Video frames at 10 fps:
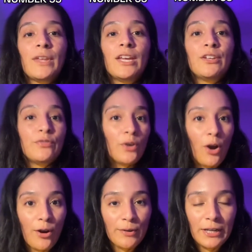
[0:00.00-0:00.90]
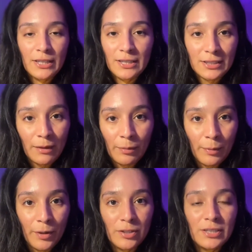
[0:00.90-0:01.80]
And if you're already the type
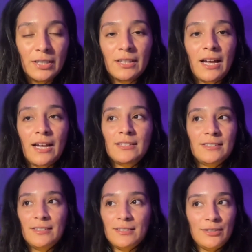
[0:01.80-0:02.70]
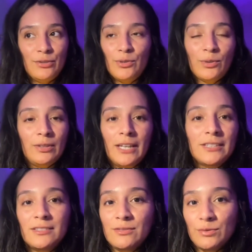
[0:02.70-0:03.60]
of person that you don't
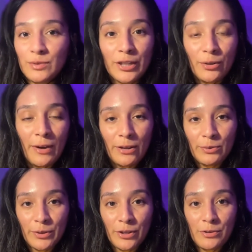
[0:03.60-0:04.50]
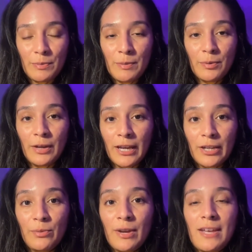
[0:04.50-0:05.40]
like to interact with other people
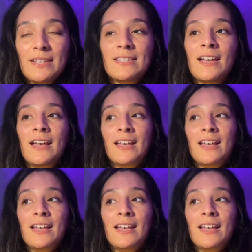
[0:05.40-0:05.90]
anyways,